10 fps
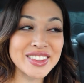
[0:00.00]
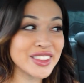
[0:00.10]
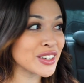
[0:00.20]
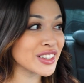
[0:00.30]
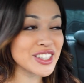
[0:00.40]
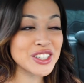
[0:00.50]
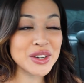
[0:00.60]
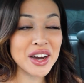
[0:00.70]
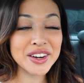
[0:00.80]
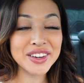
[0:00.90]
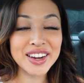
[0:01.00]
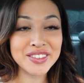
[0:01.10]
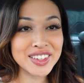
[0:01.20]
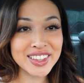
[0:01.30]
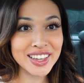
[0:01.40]
literally show Connor
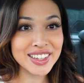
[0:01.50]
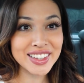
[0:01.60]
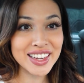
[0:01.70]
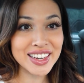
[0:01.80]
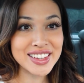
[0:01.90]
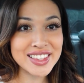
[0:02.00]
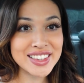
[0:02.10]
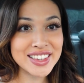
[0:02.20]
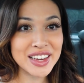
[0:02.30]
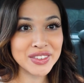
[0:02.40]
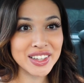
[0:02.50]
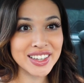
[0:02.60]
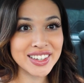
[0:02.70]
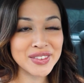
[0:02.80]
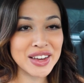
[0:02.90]
everything and I never like,